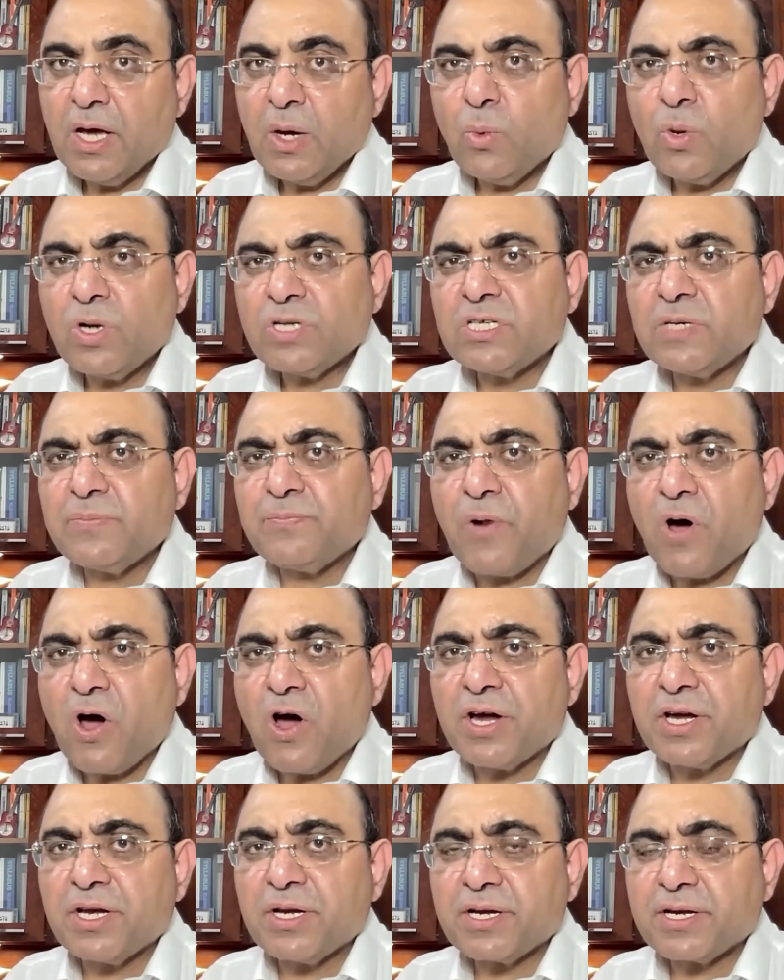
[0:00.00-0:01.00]
What's the
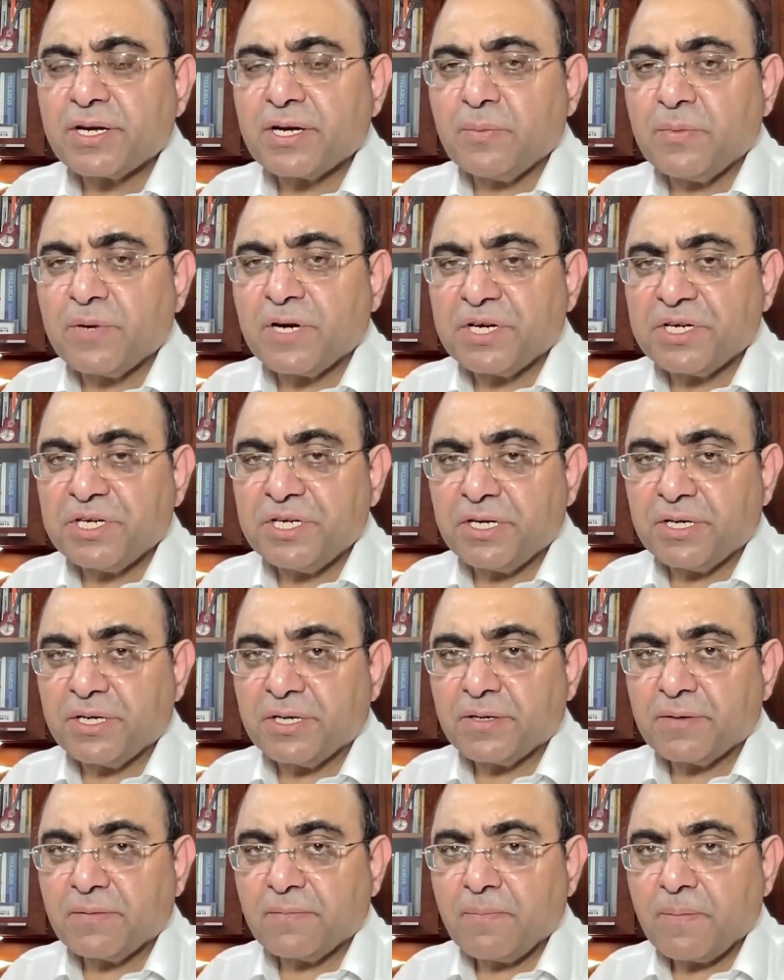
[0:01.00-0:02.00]
point number
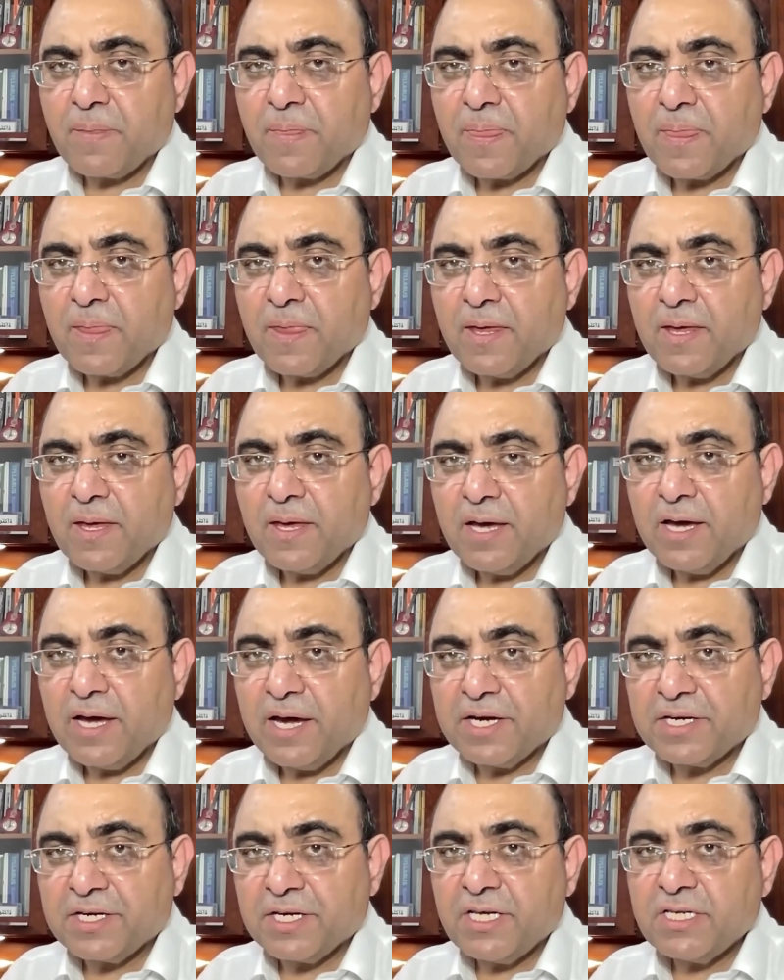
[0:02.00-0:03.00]
18?
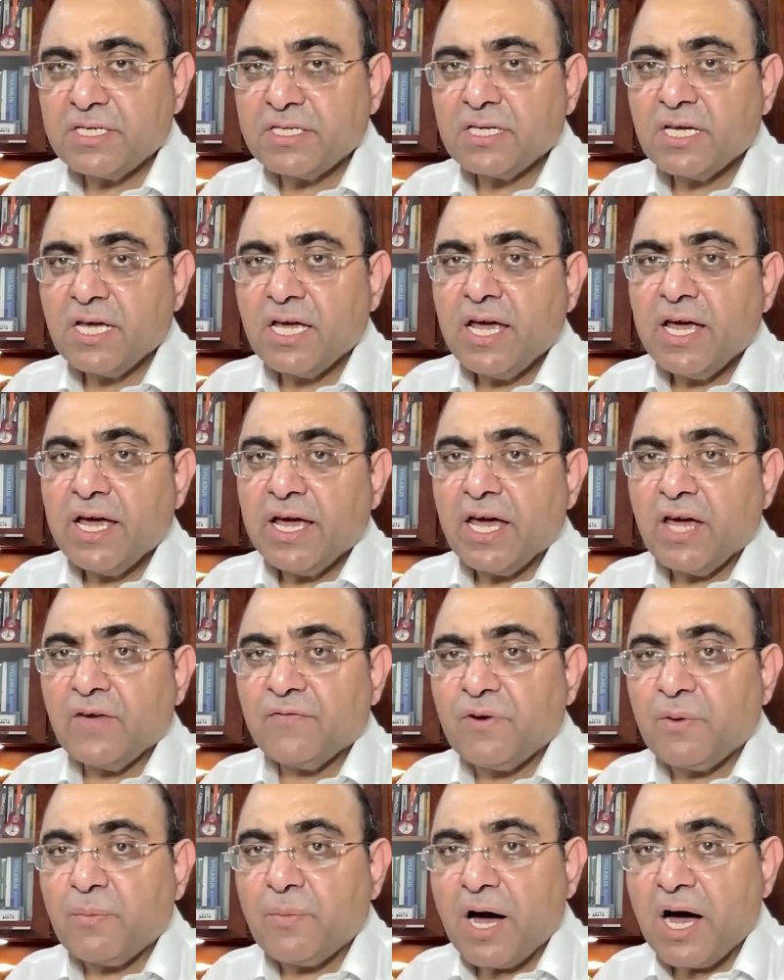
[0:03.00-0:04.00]
It is
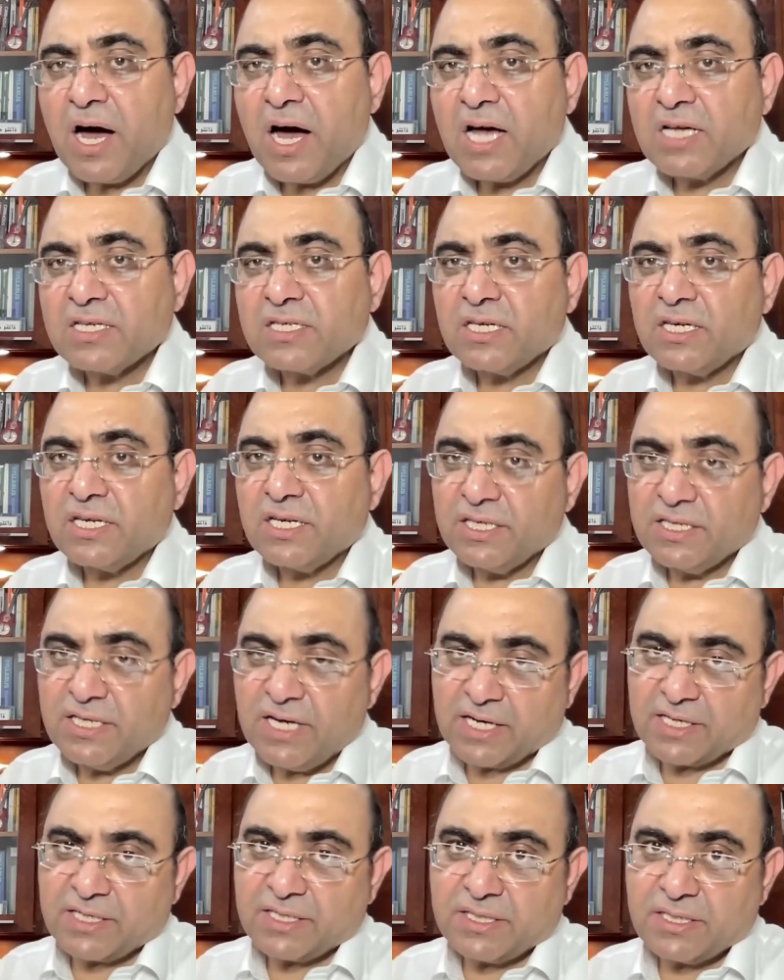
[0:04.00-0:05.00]
if Hamas
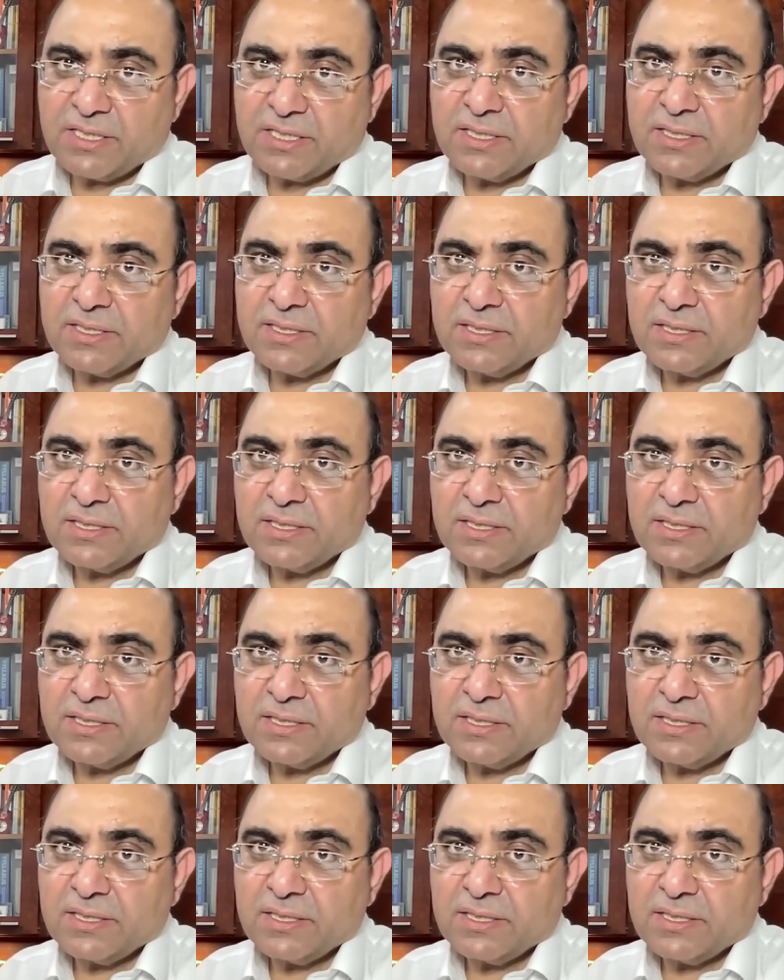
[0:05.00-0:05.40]
rejects,